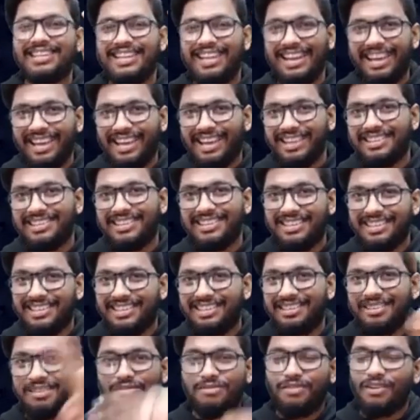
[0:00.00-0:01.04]

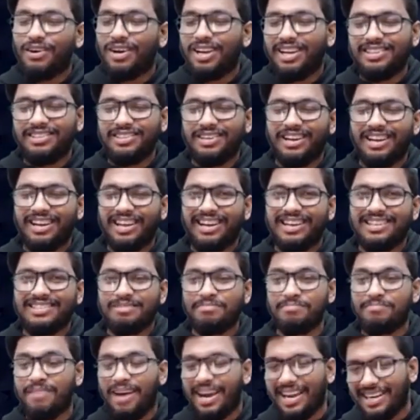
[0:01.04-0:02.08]
the focal length you're going to get is
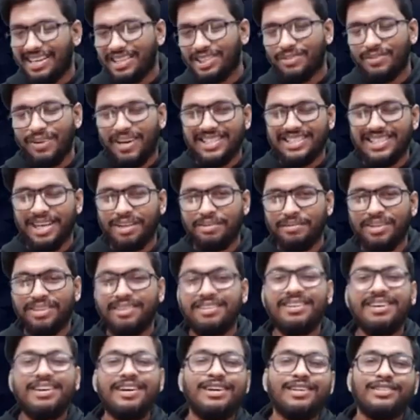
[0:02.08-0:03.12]
minus twenty
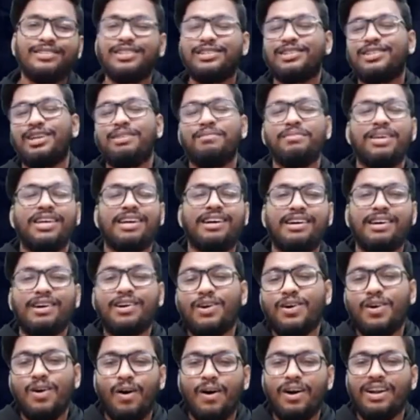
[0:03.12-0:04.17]
centimeter, so it's going to be
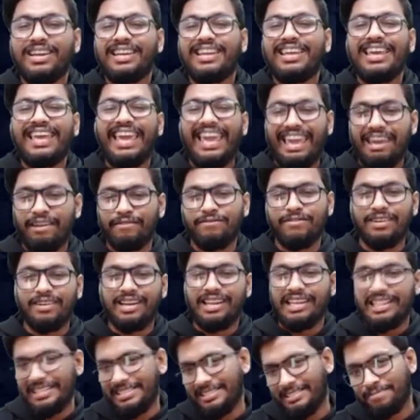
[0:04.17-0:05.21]
a concave
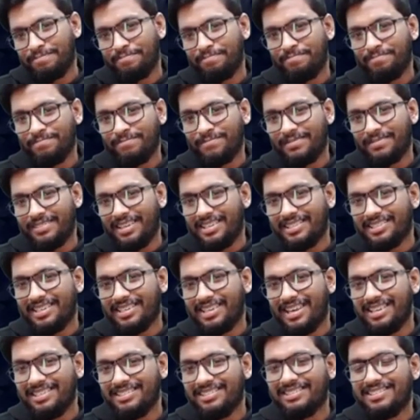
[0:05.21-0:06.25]
lens. That's it,
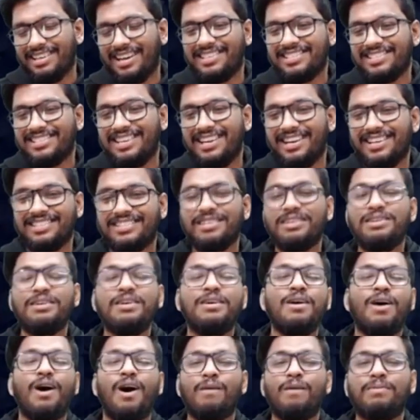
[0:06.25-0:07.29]
guys. That is the answer.
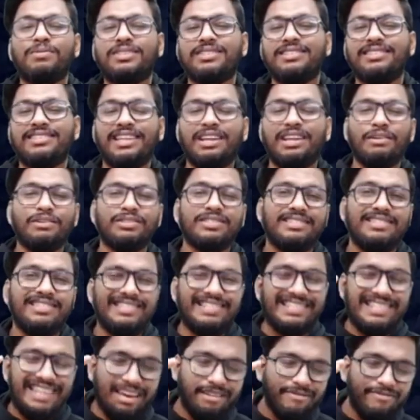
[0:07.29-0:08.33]
Option three is
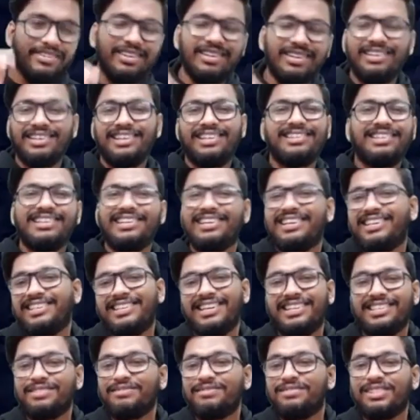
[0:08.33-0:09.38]
definitely the correct
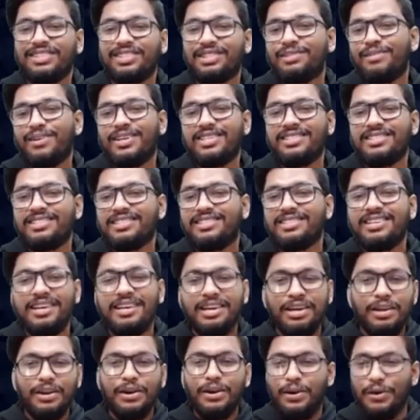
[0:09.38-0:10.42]
answer for this question.
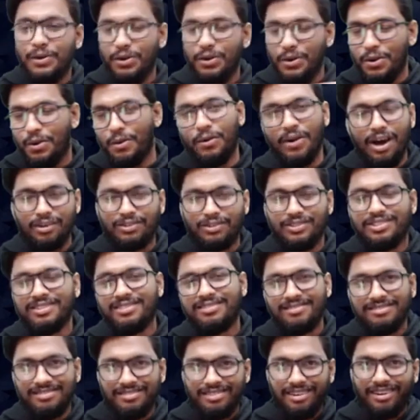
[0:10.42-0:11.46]
No
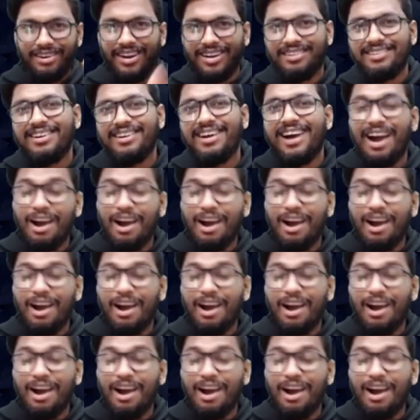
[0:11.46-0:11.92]
doubts. All right.